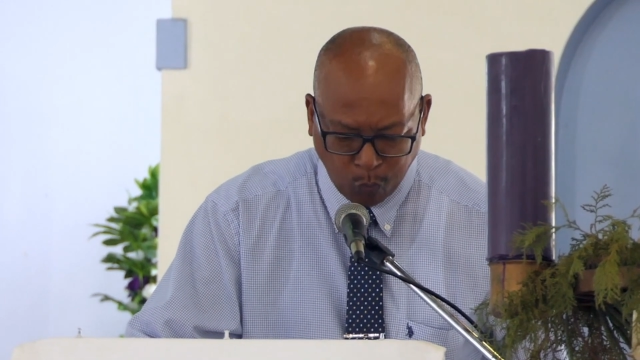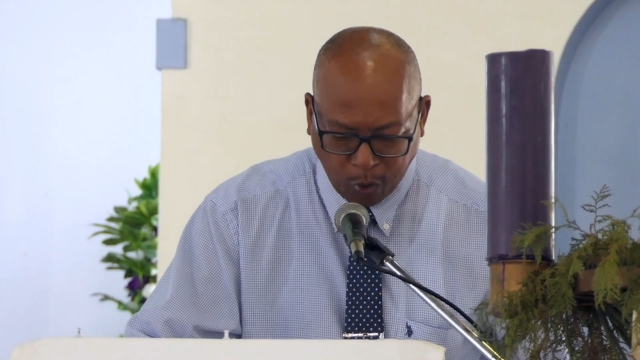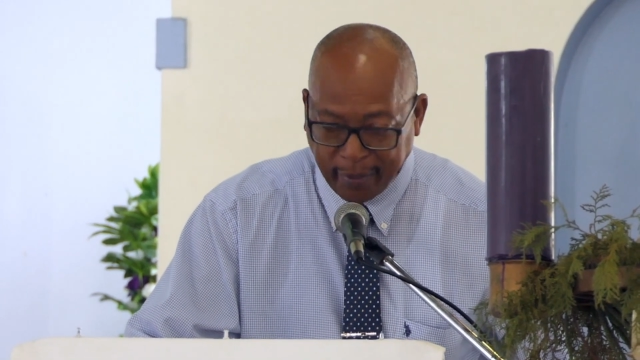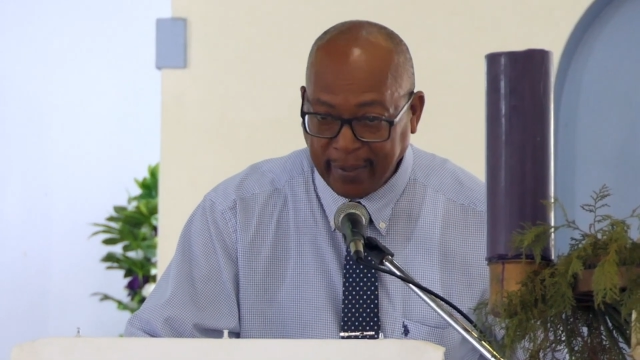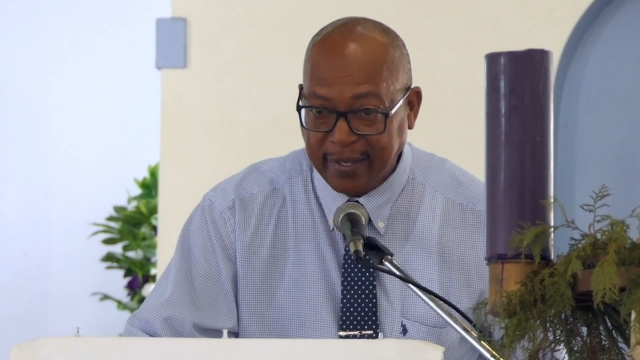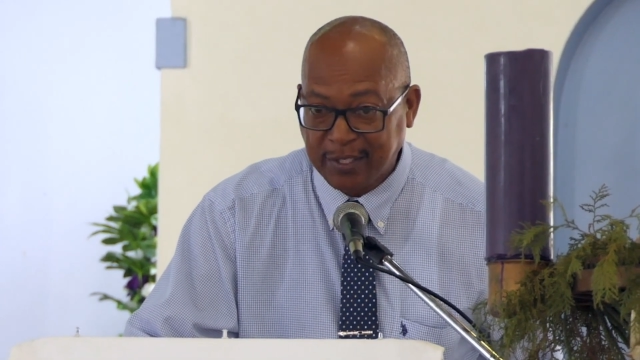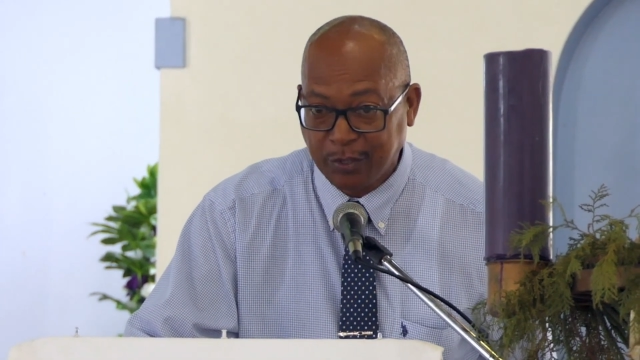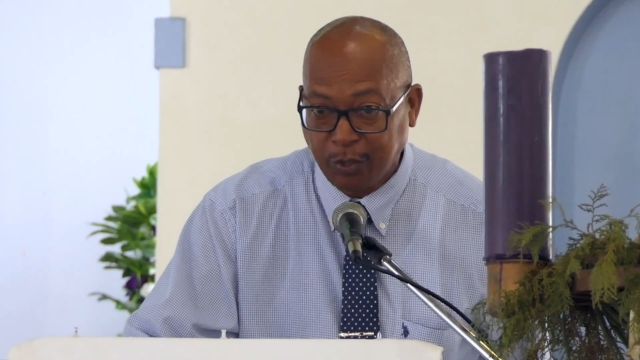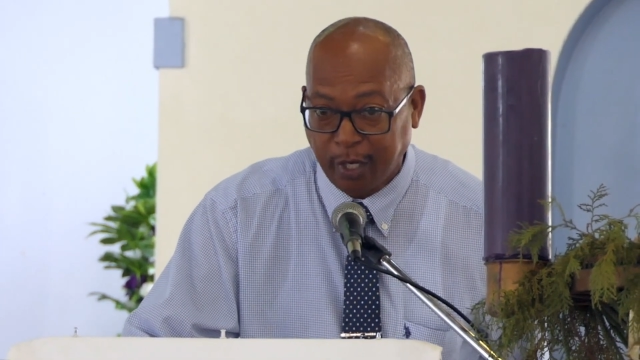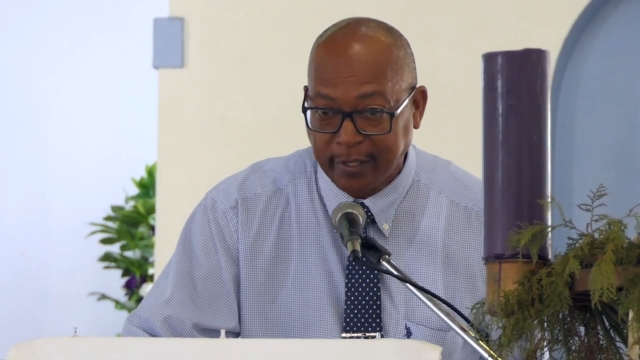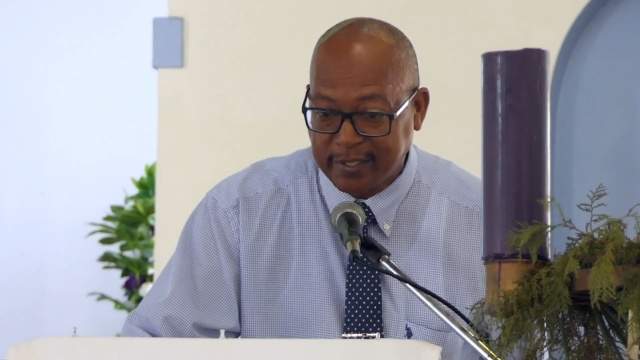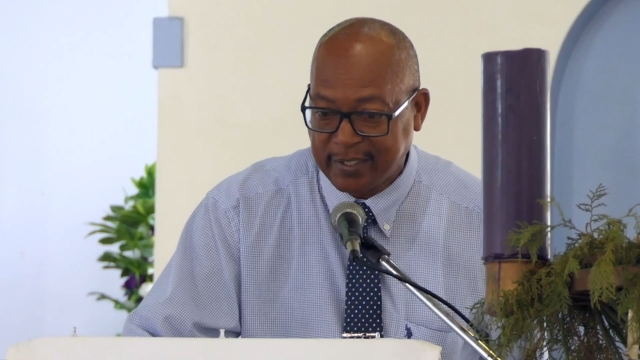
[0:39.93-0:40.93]
won, as you
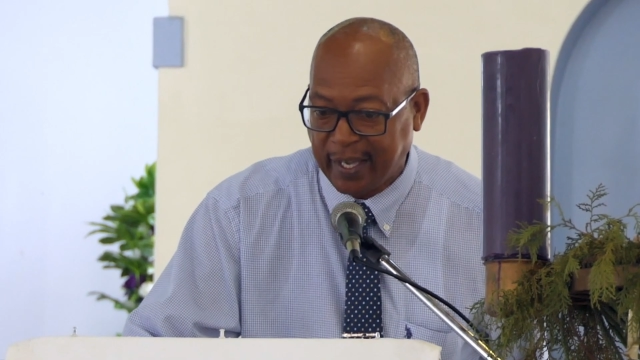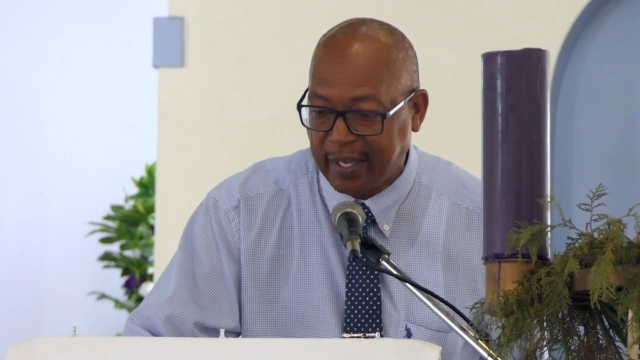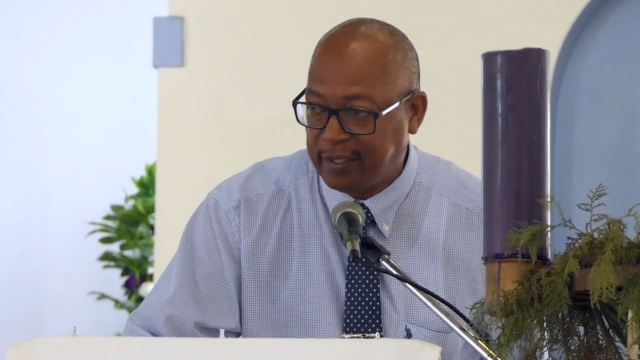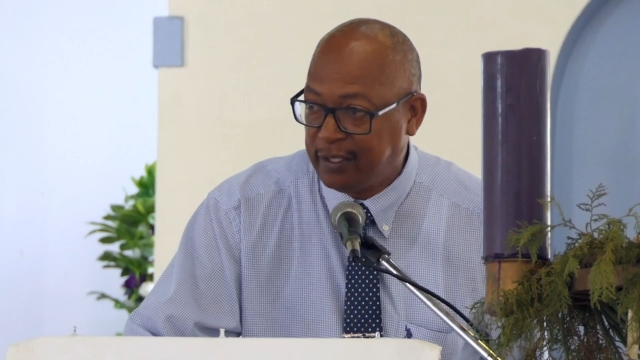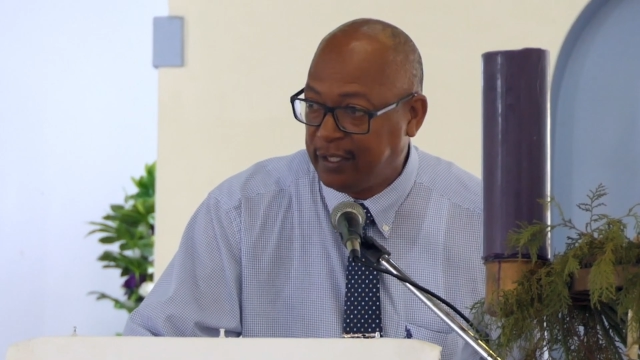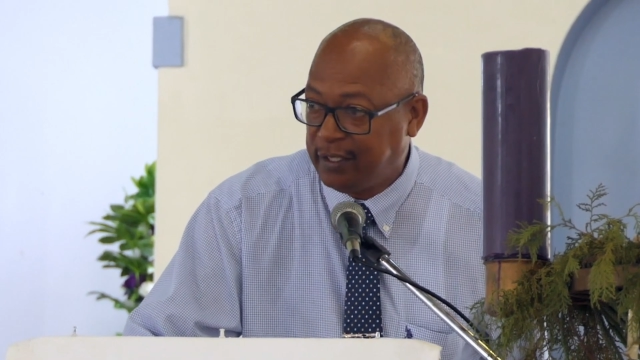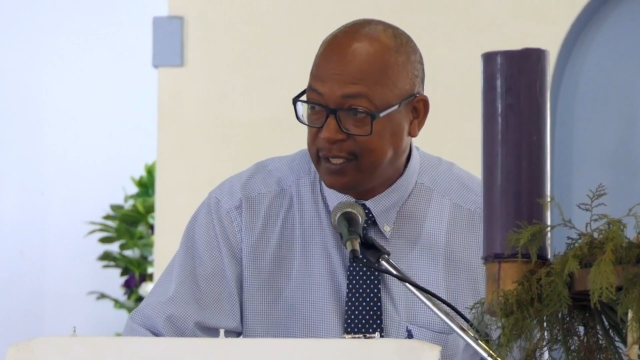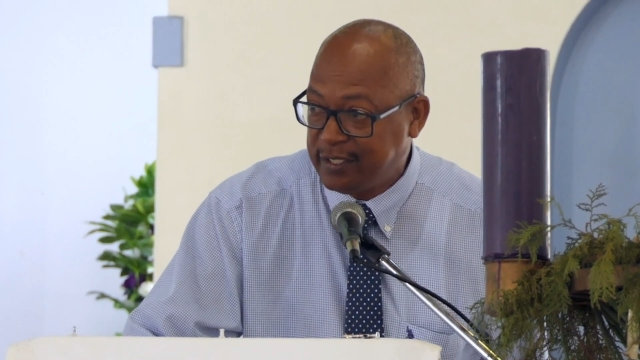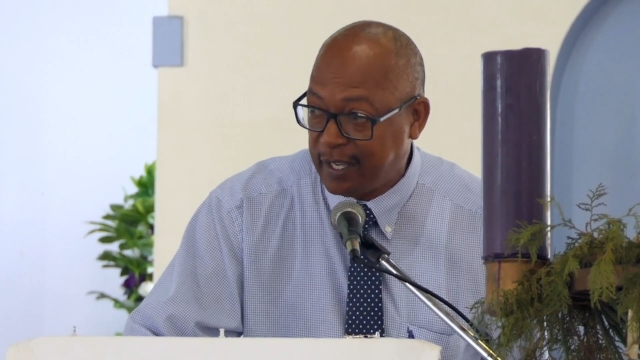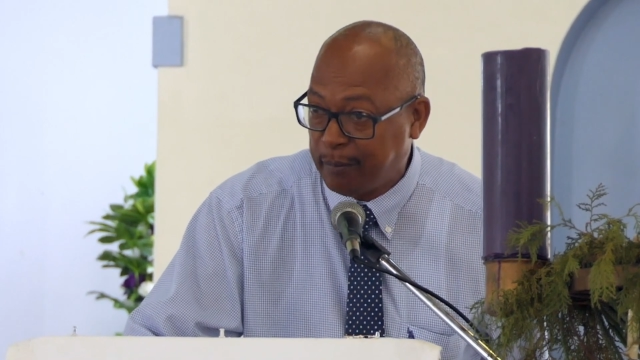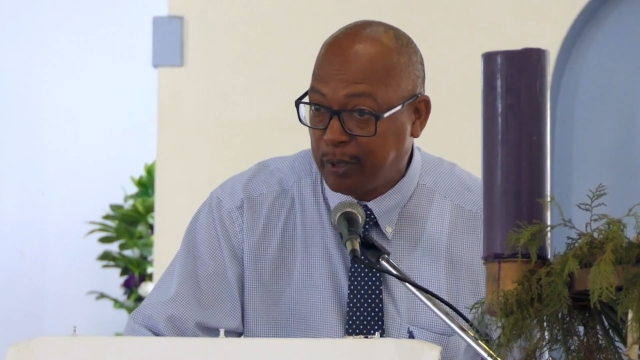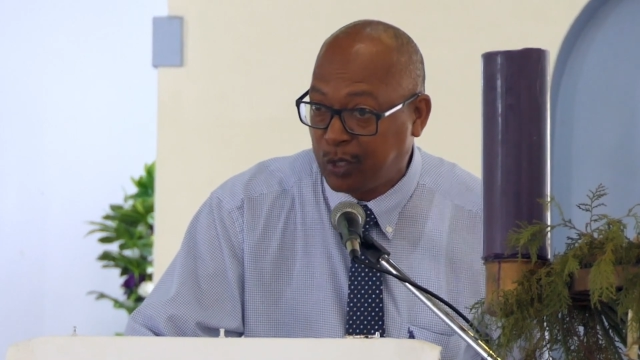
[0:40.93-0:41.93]
understand, the
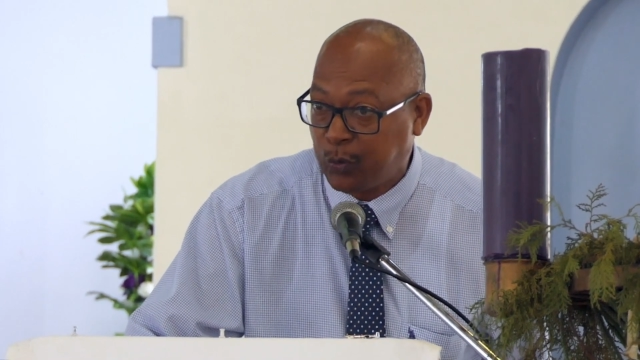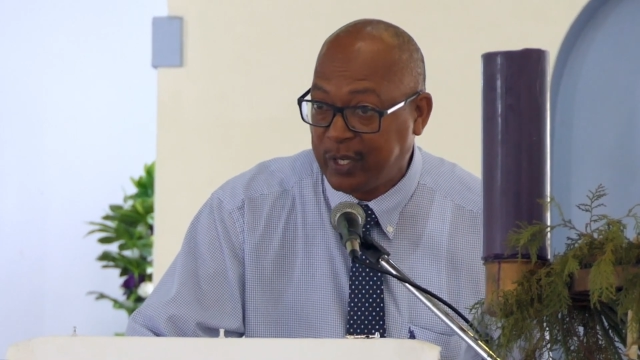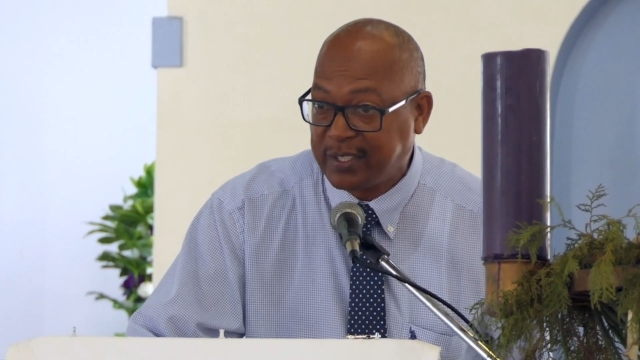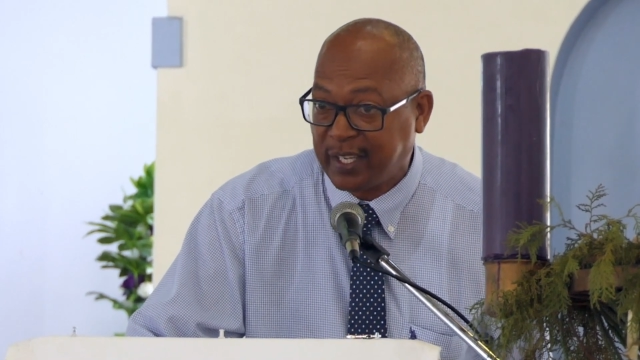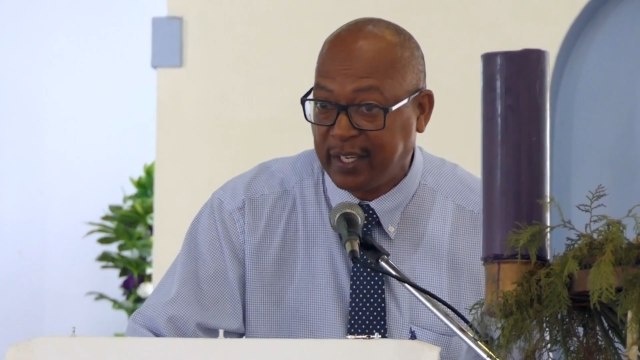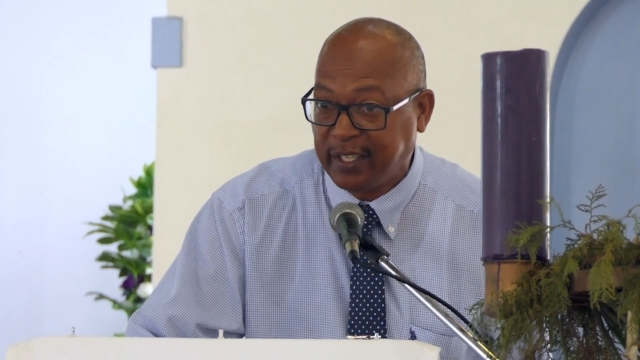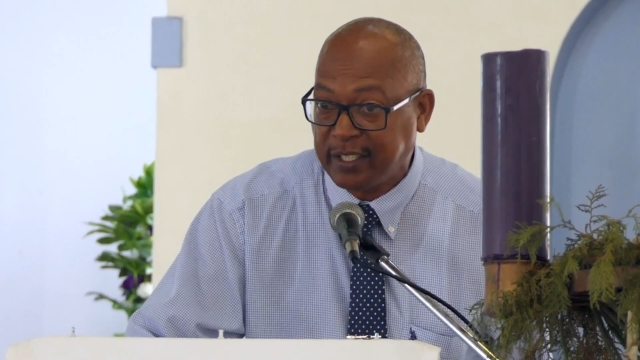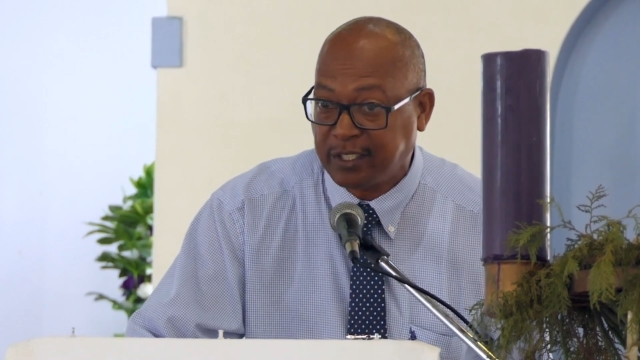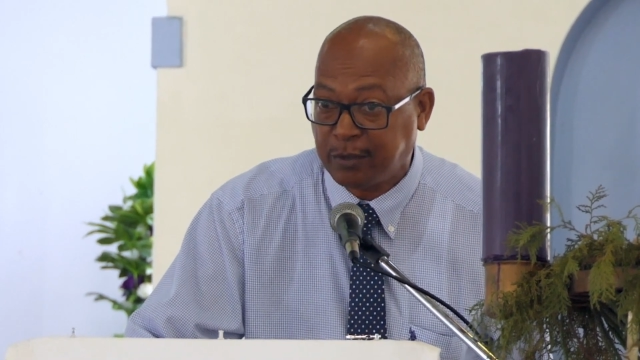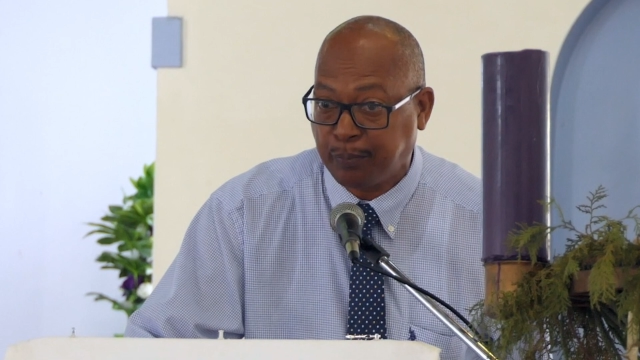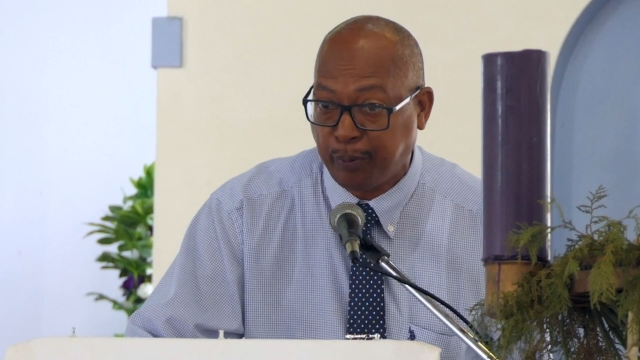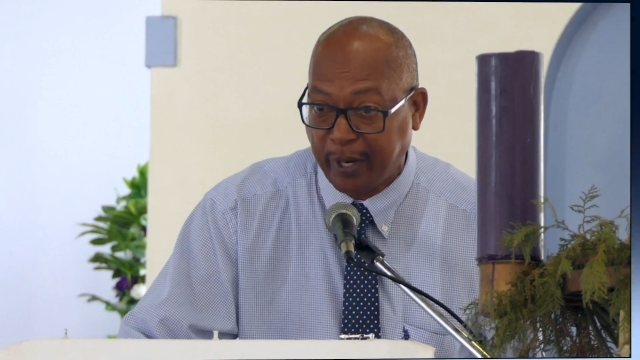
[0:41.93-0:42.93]
December quiz, and
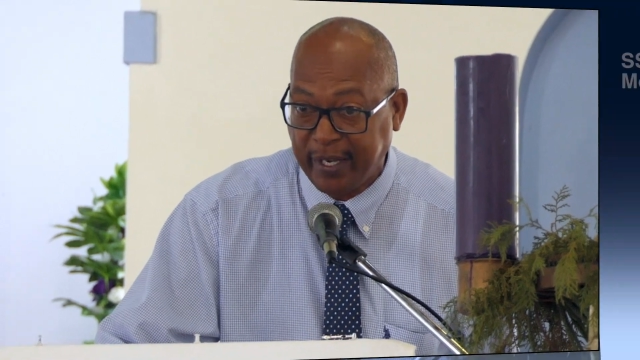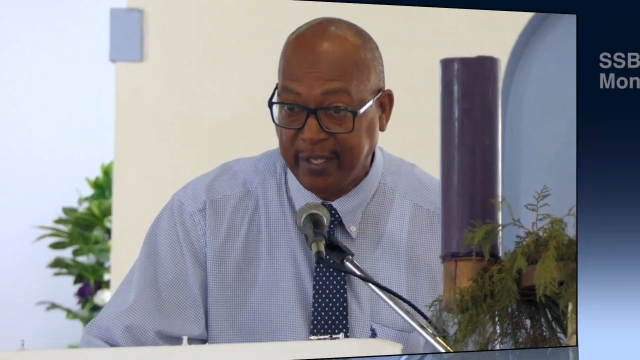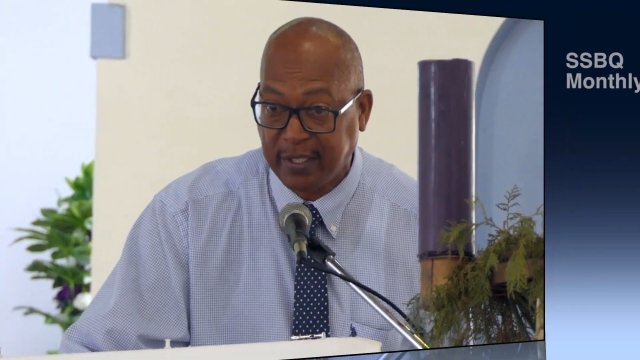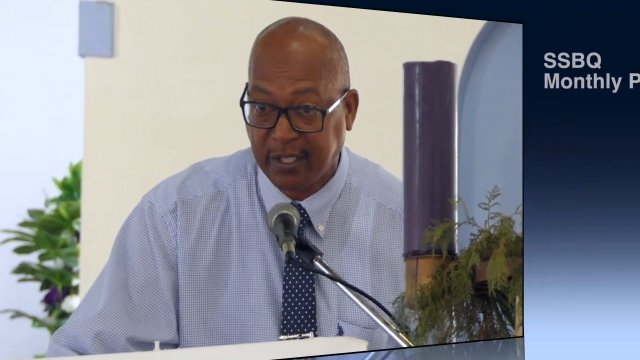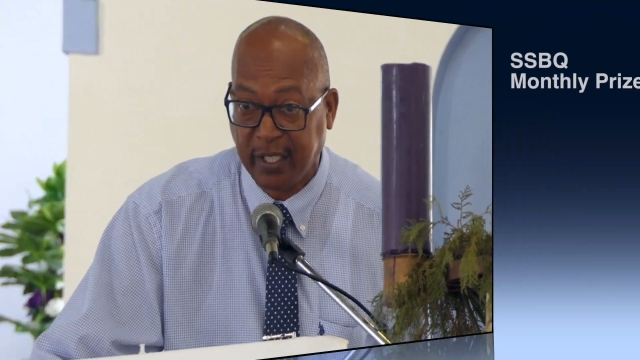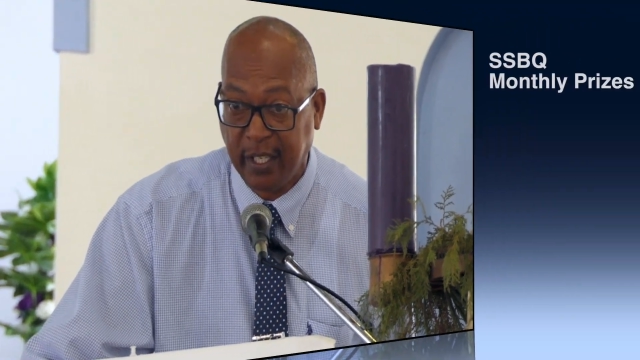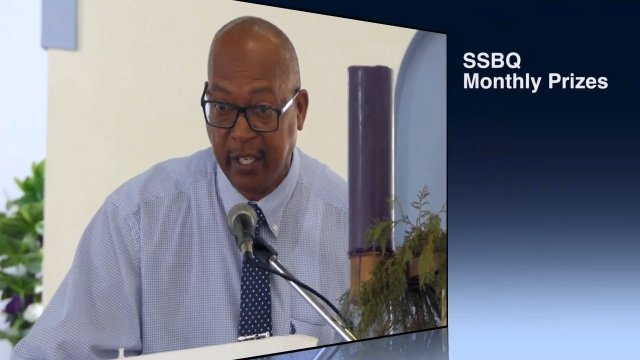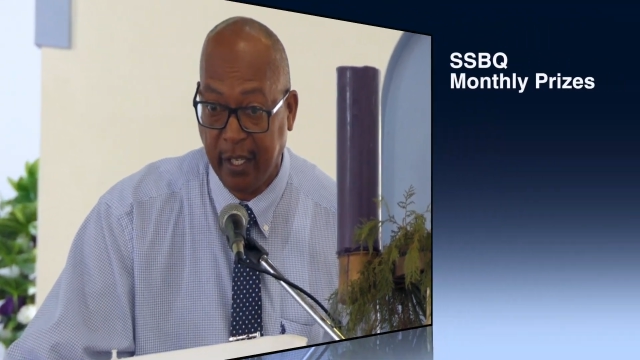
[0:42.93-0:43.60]
his prize